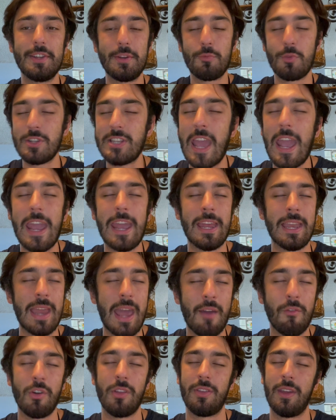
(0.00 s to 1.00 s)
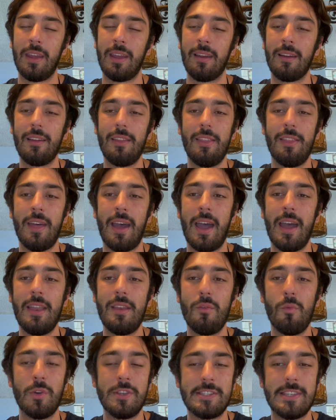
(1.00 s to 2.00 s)
retain everything
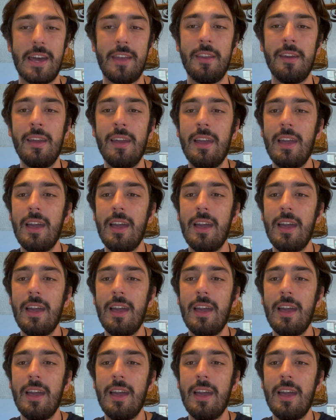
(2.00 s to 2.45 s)
that was said.